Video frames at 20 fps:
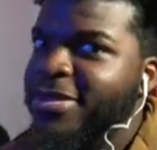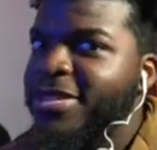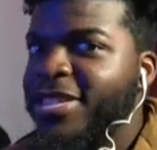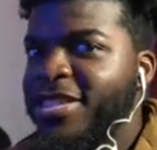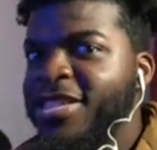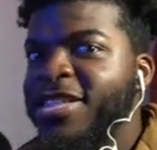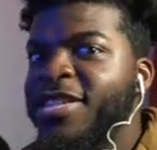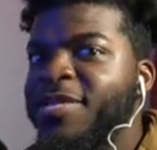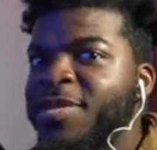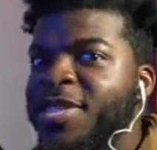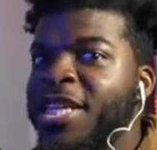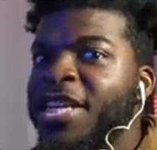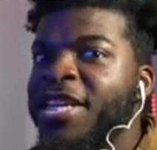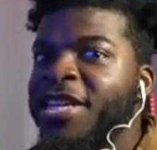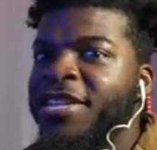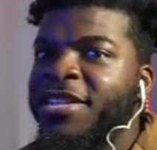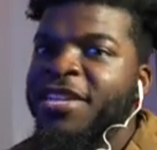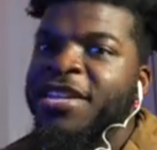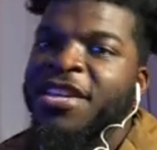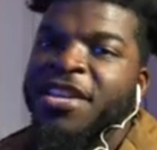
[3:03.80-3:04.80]
You know what I'm
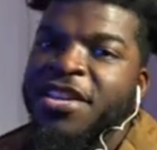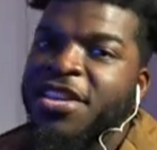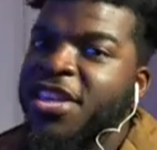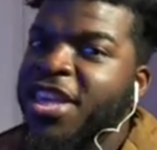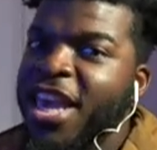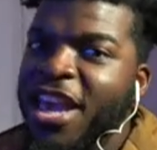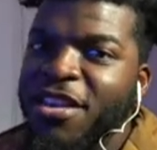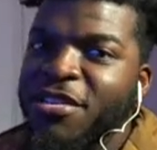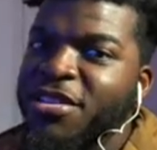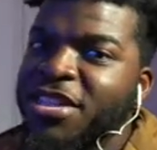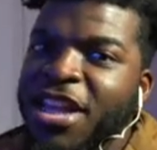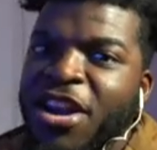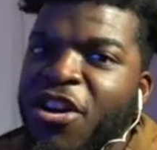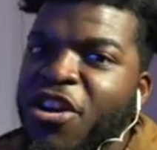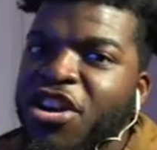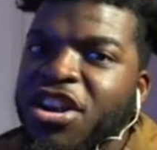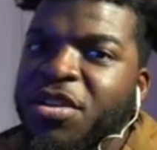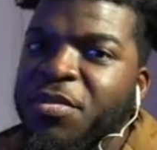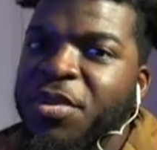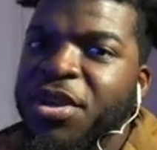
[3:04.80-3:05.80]
saying? You can't use that
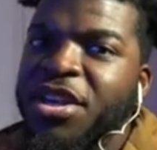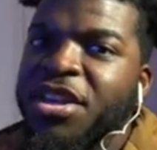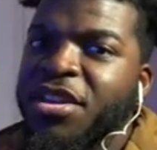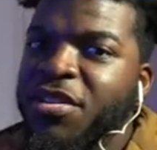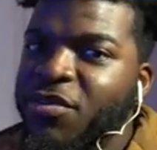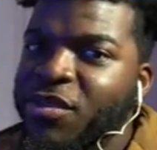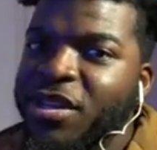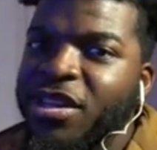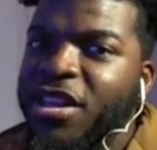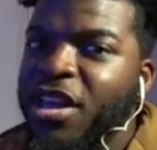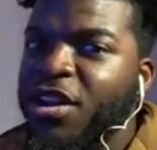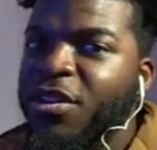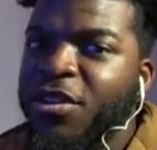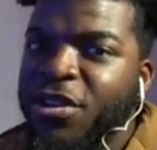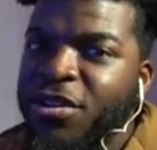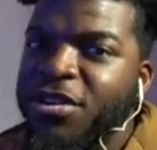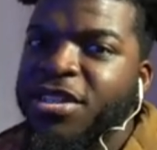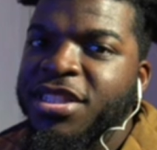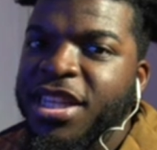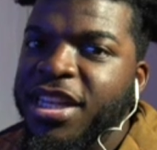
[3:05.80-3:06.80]
argument, but a lot of
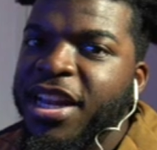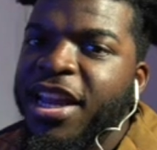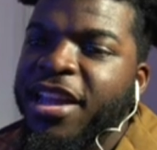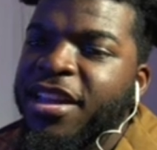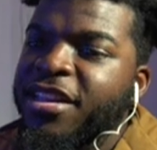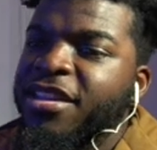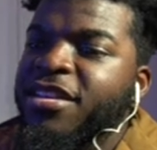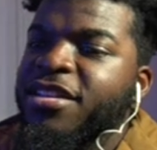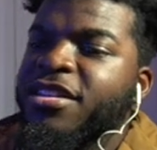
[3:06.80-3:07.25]
girls say that.